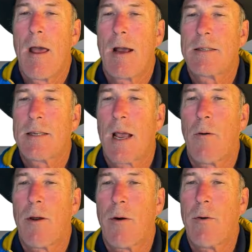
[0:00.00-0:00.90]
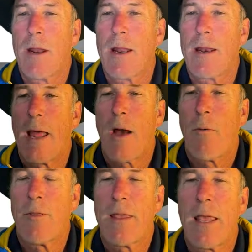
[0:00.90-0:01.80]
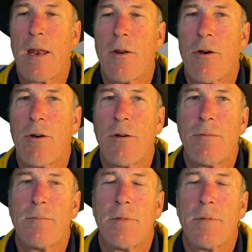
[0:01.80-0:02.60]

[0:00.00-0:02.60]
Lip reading: I say I want to read it now with Kindle.